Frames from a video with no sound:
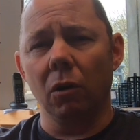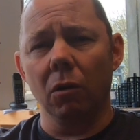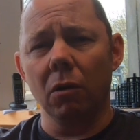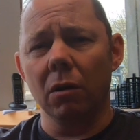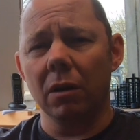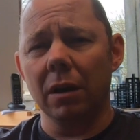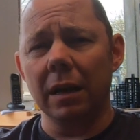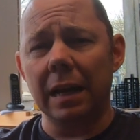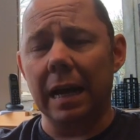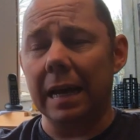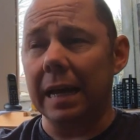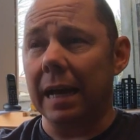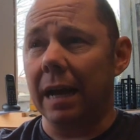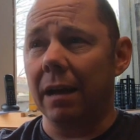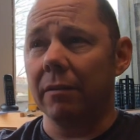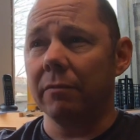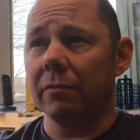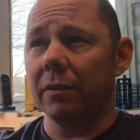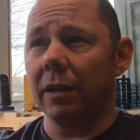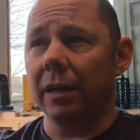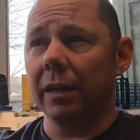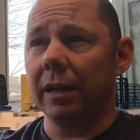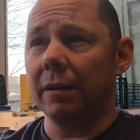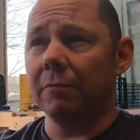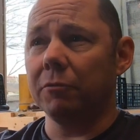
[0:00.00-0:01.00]
longer than they have,
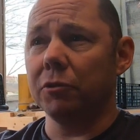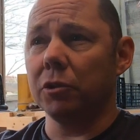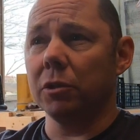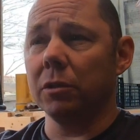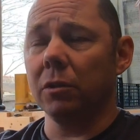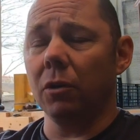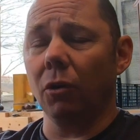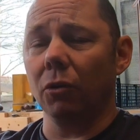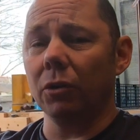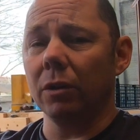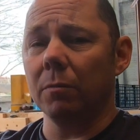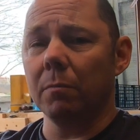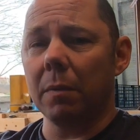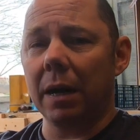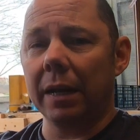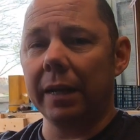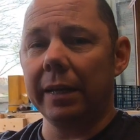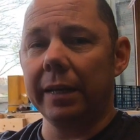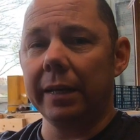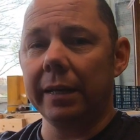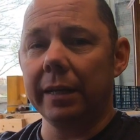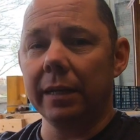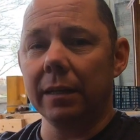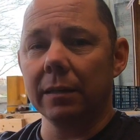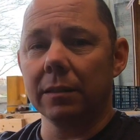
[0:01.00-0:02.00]
and they've got the
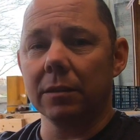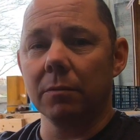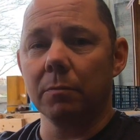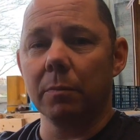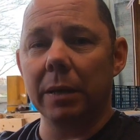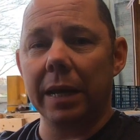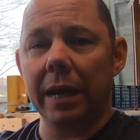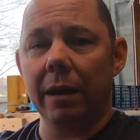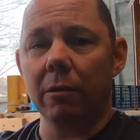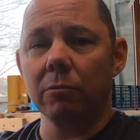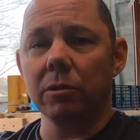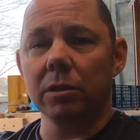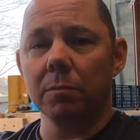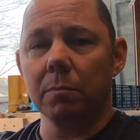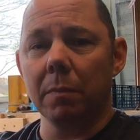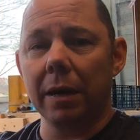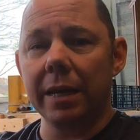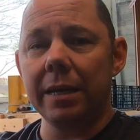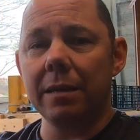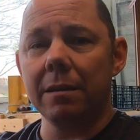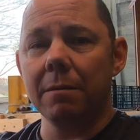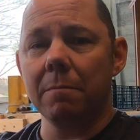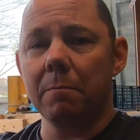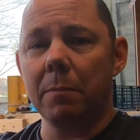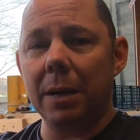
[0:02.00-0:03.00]
money to be able to
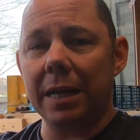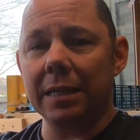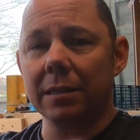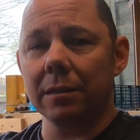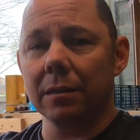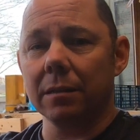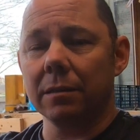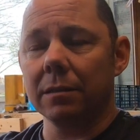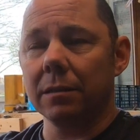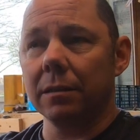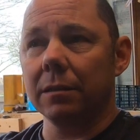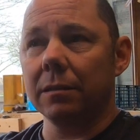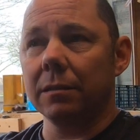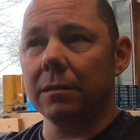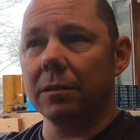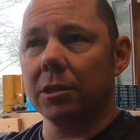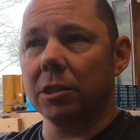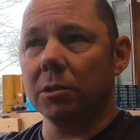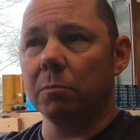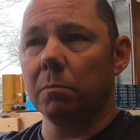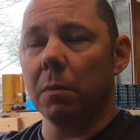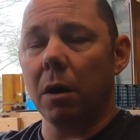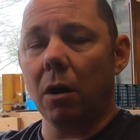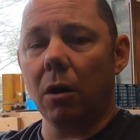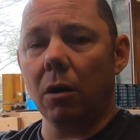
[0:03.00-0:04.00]
make better,
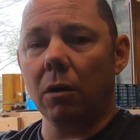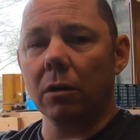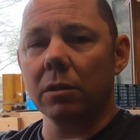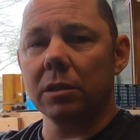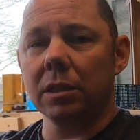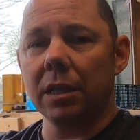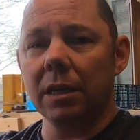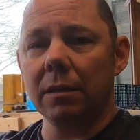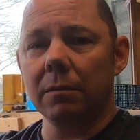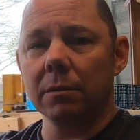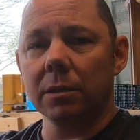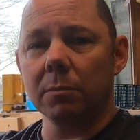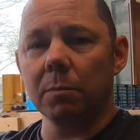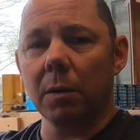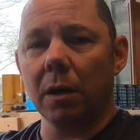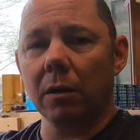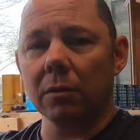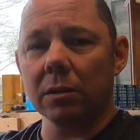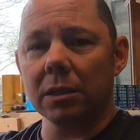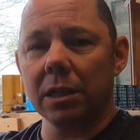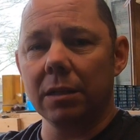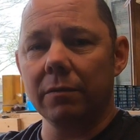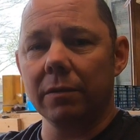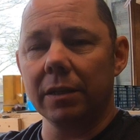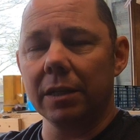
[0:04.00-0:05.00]
smart
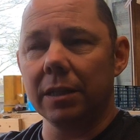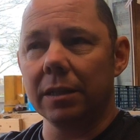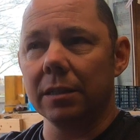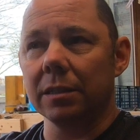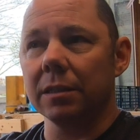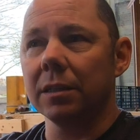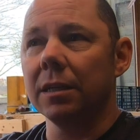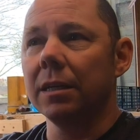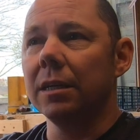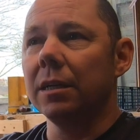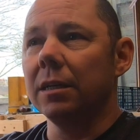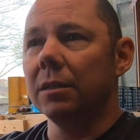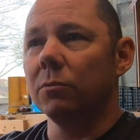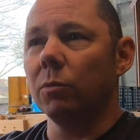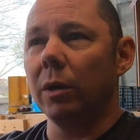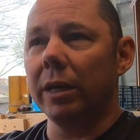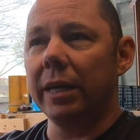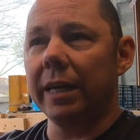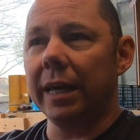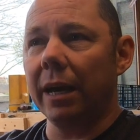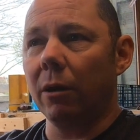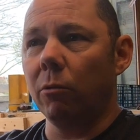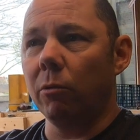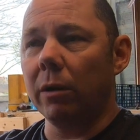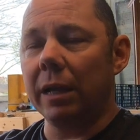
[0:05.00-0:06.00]
TVs where you
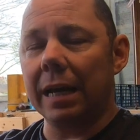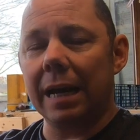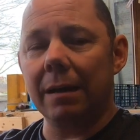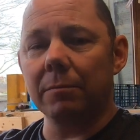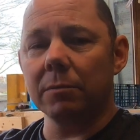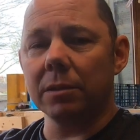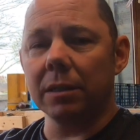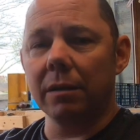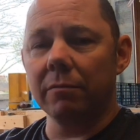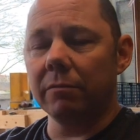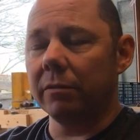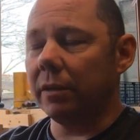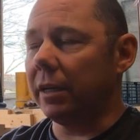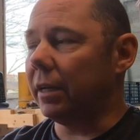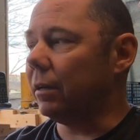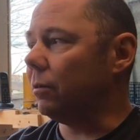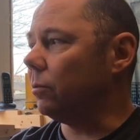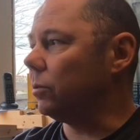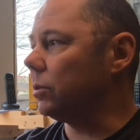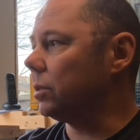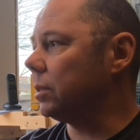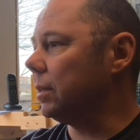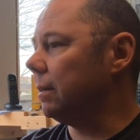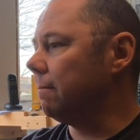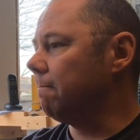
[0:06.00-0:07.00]
get all the apps and everything
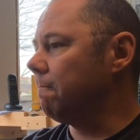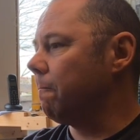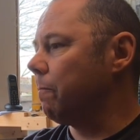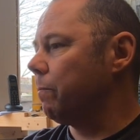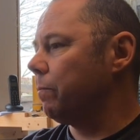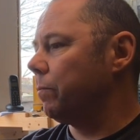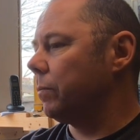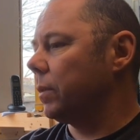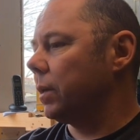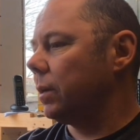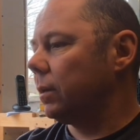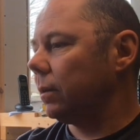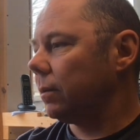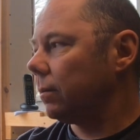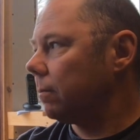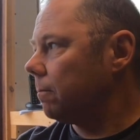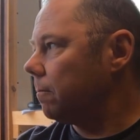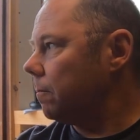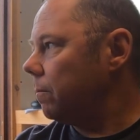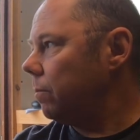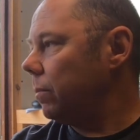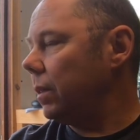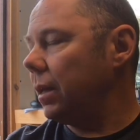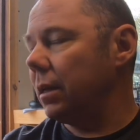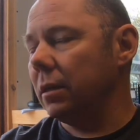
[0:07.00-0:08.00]
else.
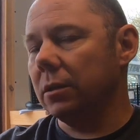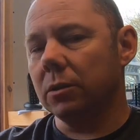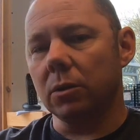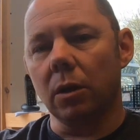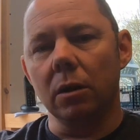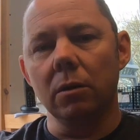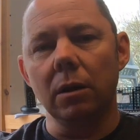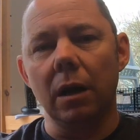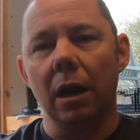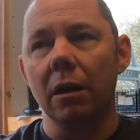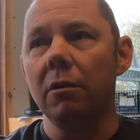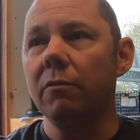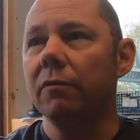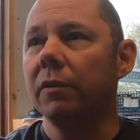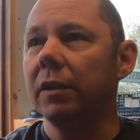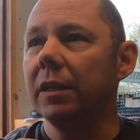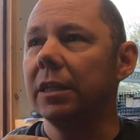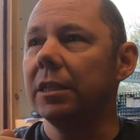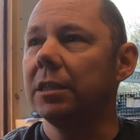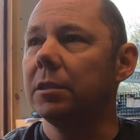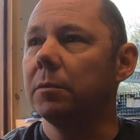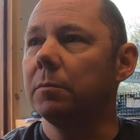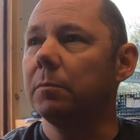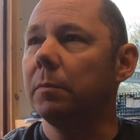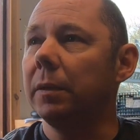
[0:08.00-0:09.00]
So hopefully
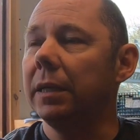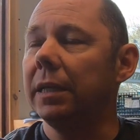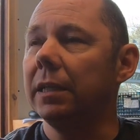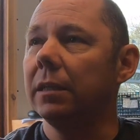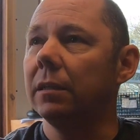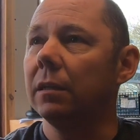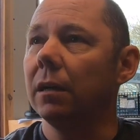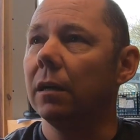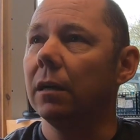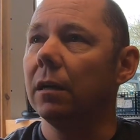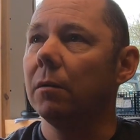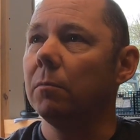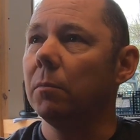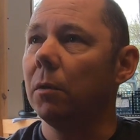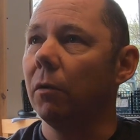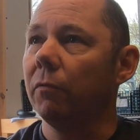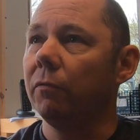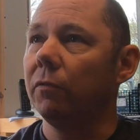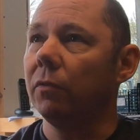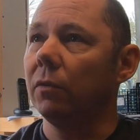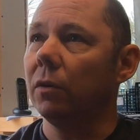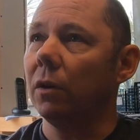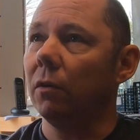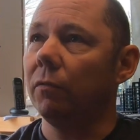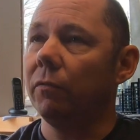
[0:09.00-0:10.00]
this has been
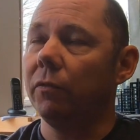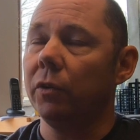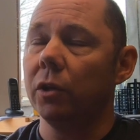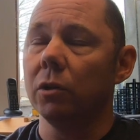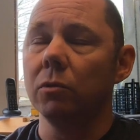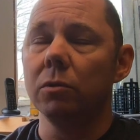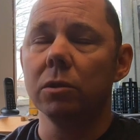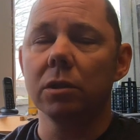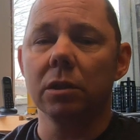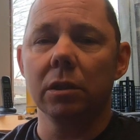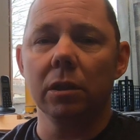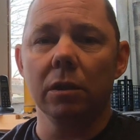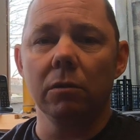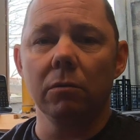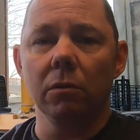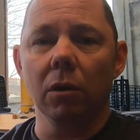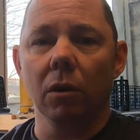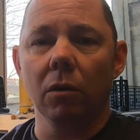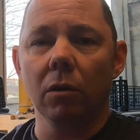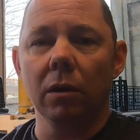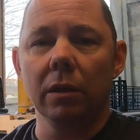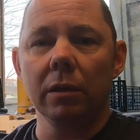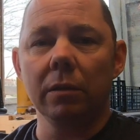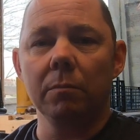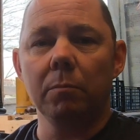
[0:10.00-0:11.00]
of use to you
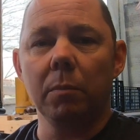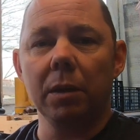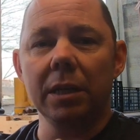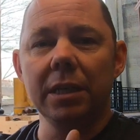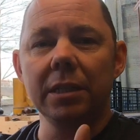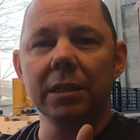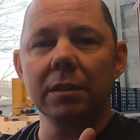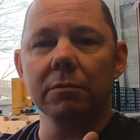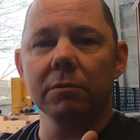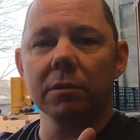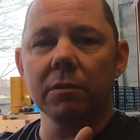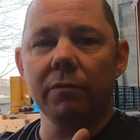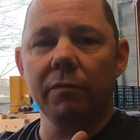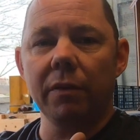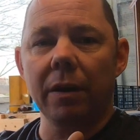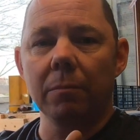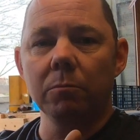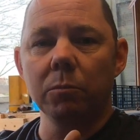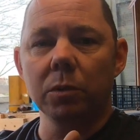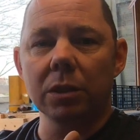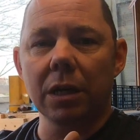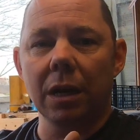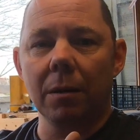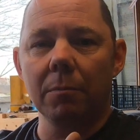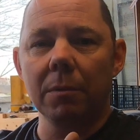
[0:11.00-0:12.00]
lot, and please give us a
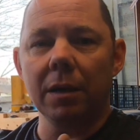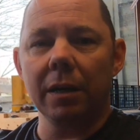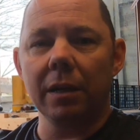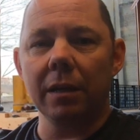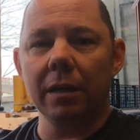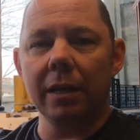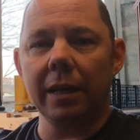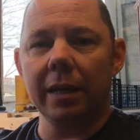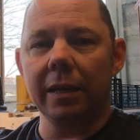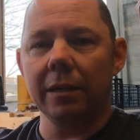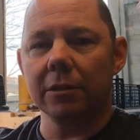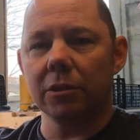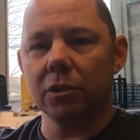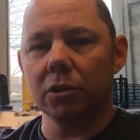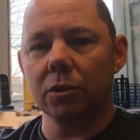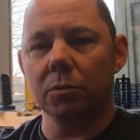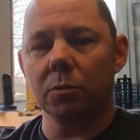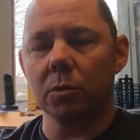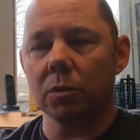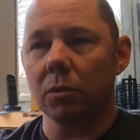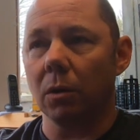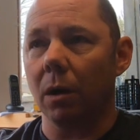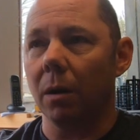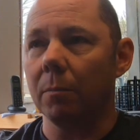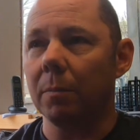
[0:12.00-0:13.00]
thumbs up and hit the
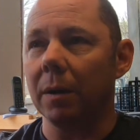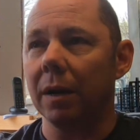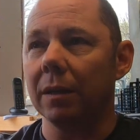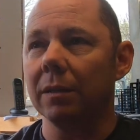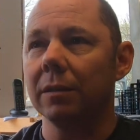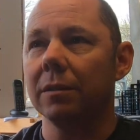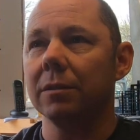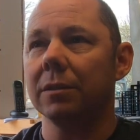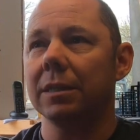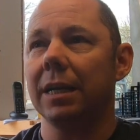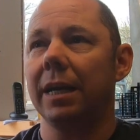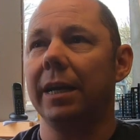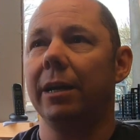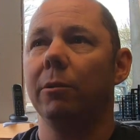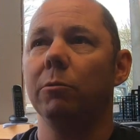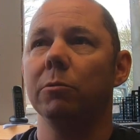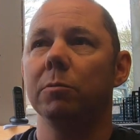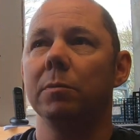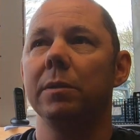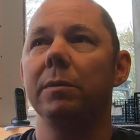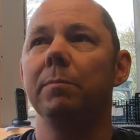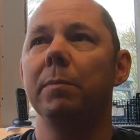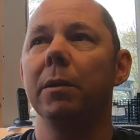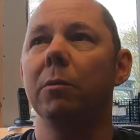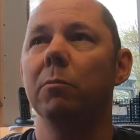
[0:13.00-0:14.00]
subscribe button, because that helps
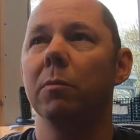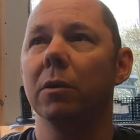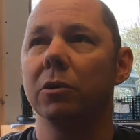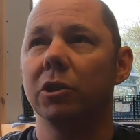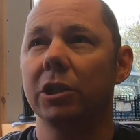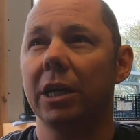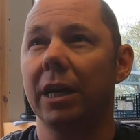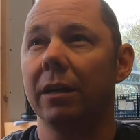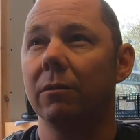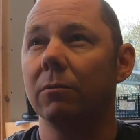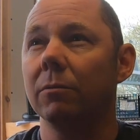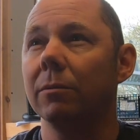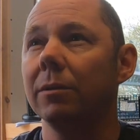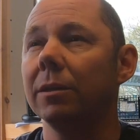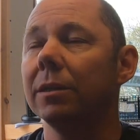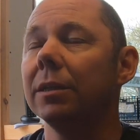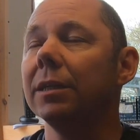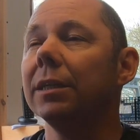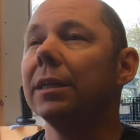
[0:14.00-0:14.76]
me build my channel.